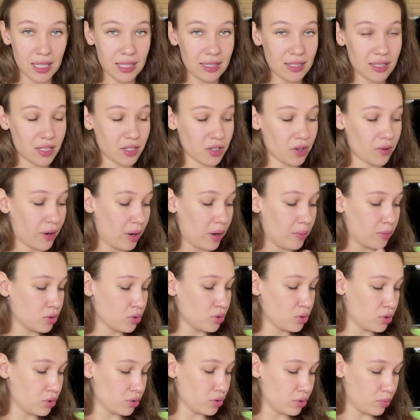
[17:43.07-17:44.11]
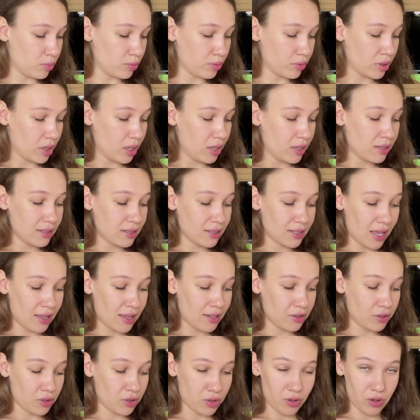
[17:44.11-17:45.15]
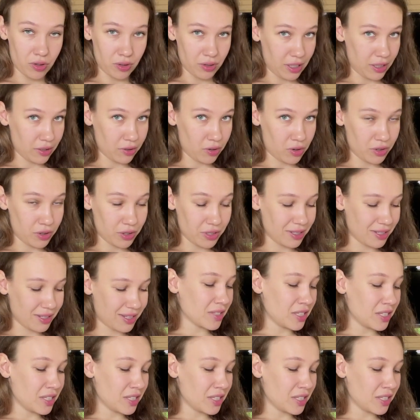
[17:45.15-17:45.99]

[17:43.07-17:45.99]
Instagram, YouTube, selling your online courses.